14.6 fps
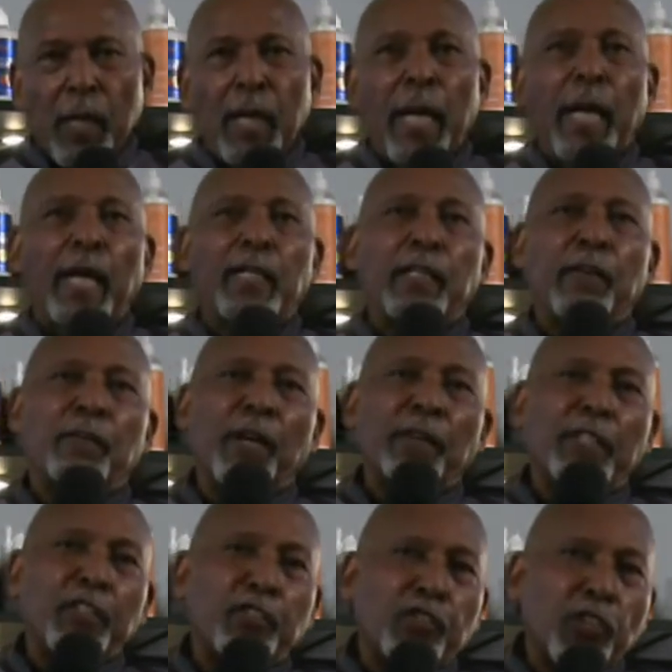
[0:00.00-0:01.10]
And the very
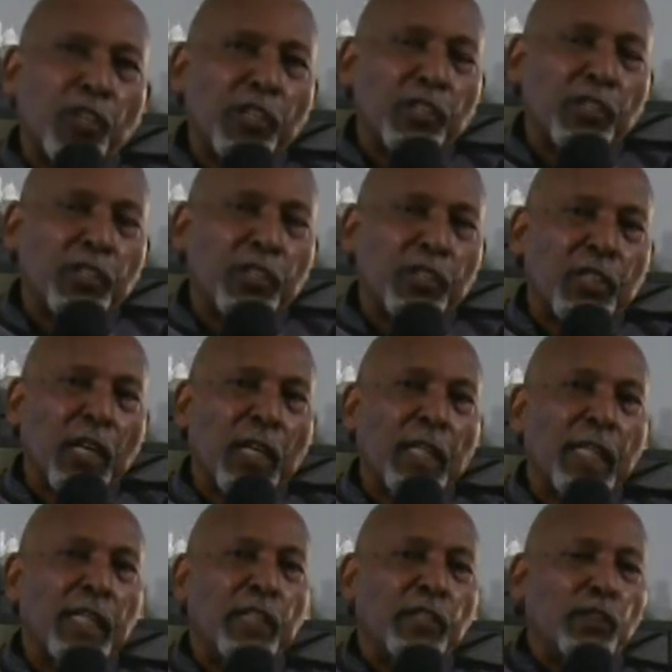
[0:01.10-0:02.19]
church, now
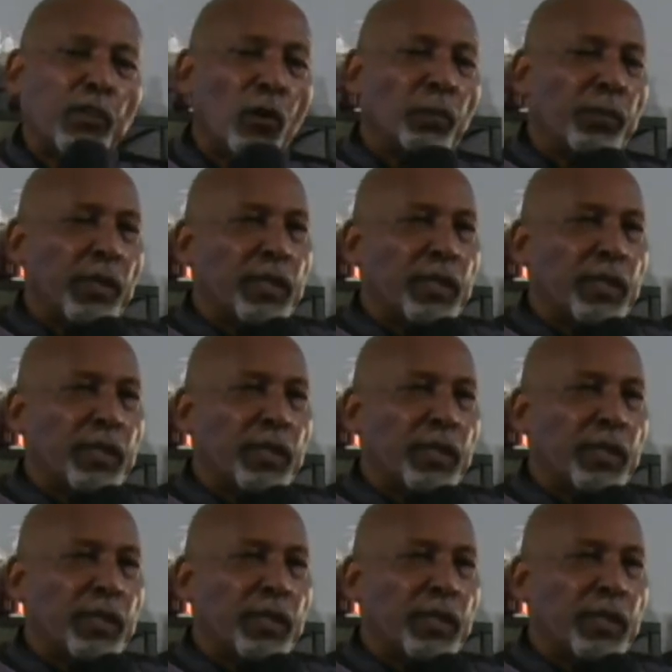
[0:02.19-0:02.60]
Ethiopia